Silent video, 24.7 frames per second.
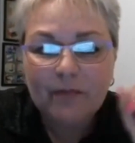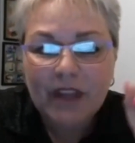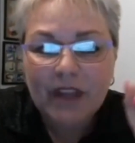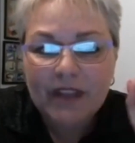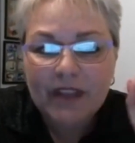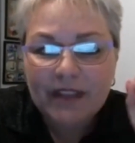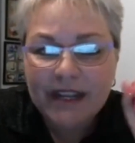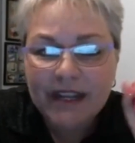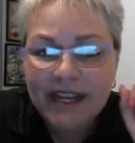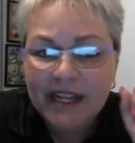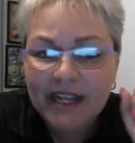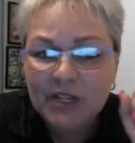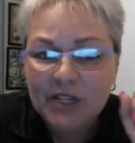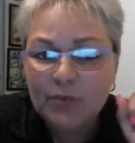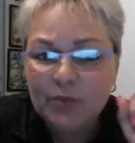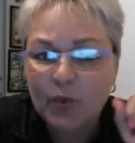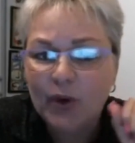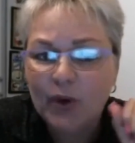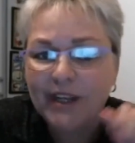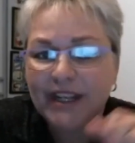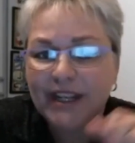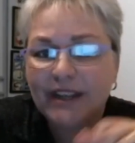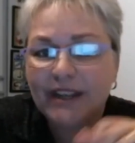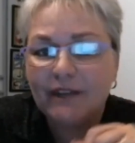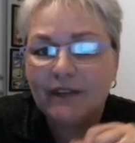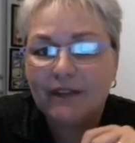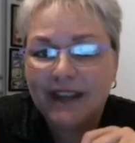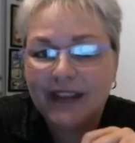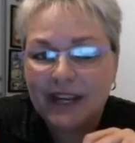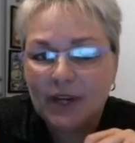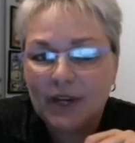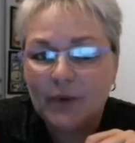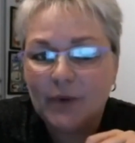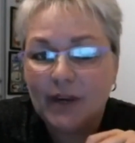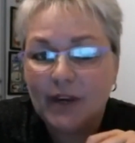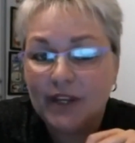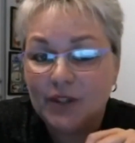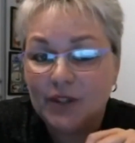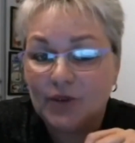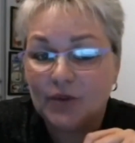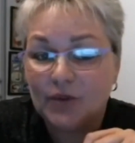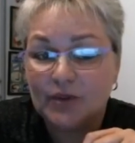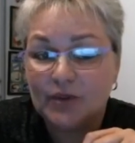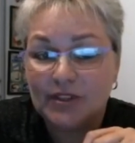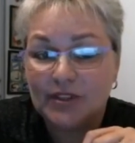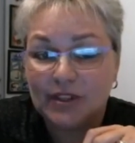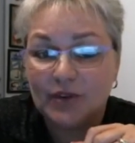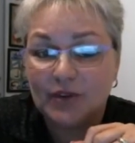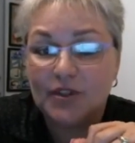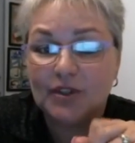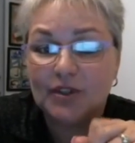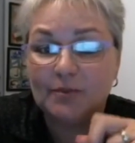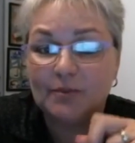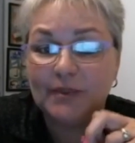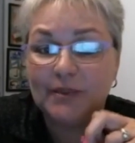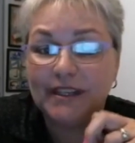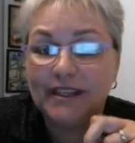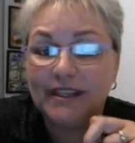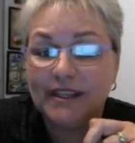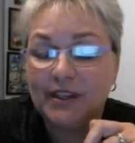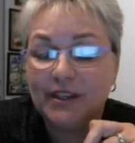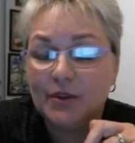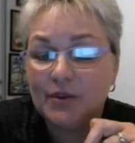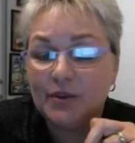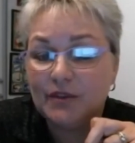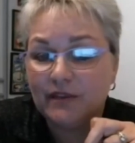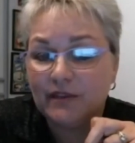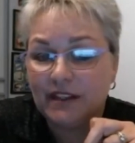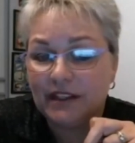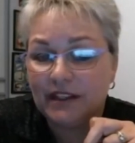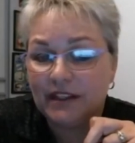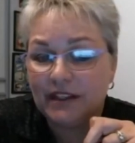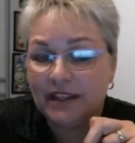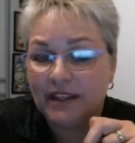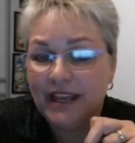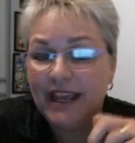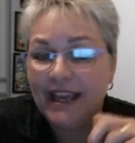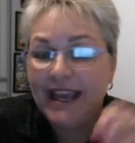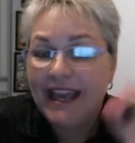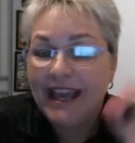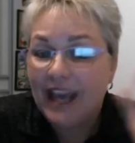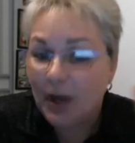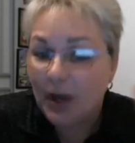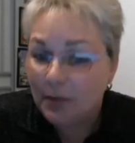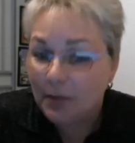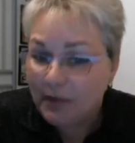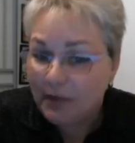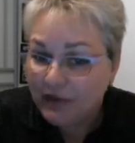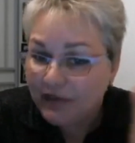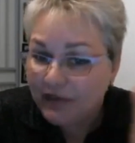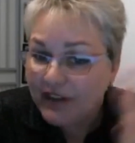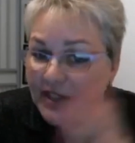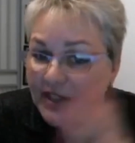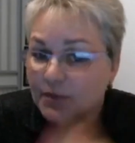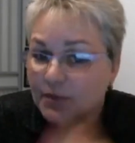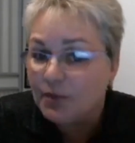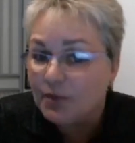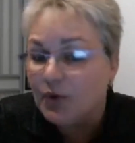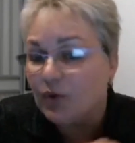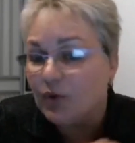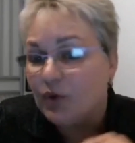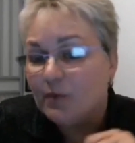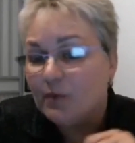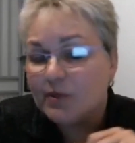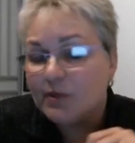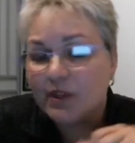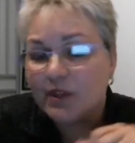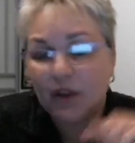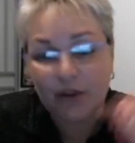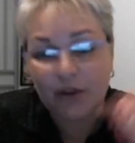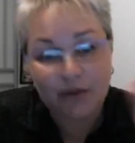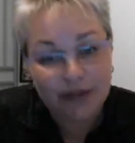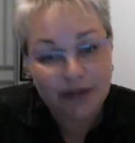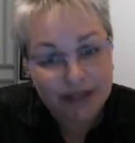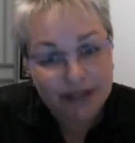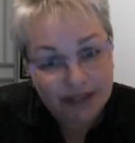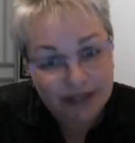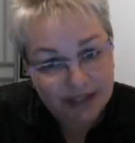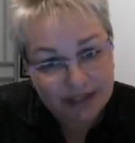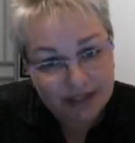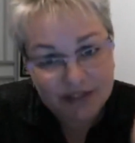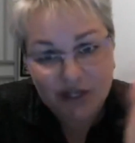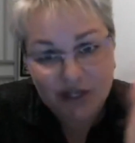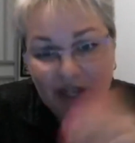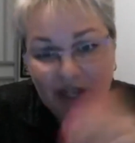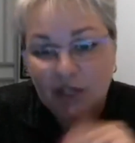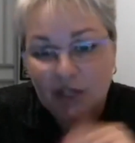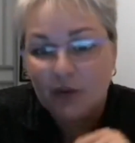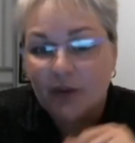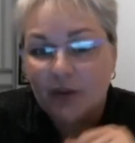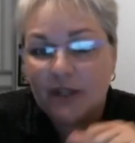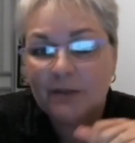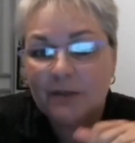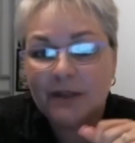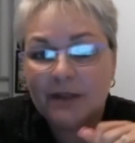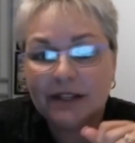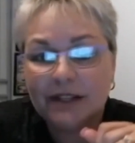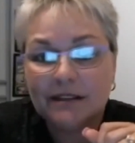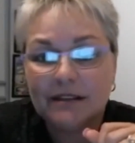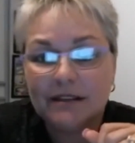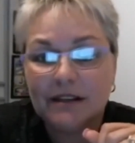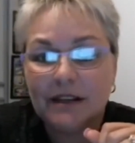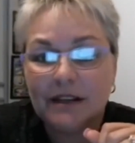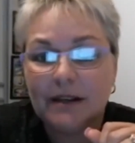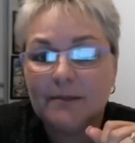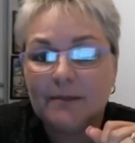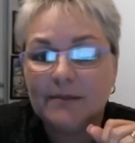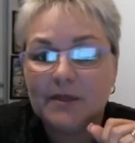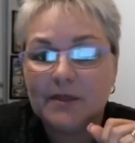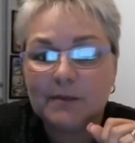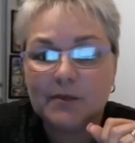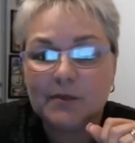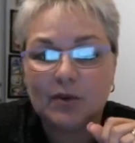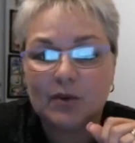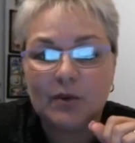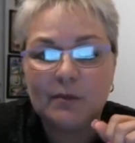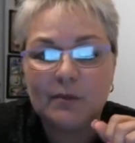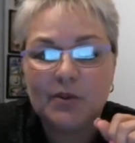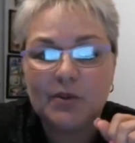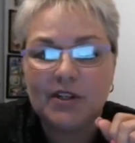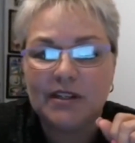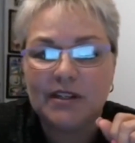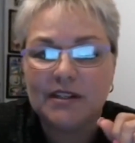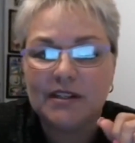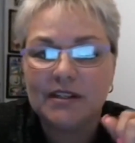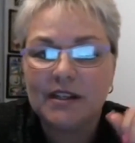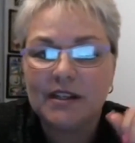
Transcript: The next point, evaluate your social media newsfeed. How many Facebook groups are you in? Check your email subscriptions.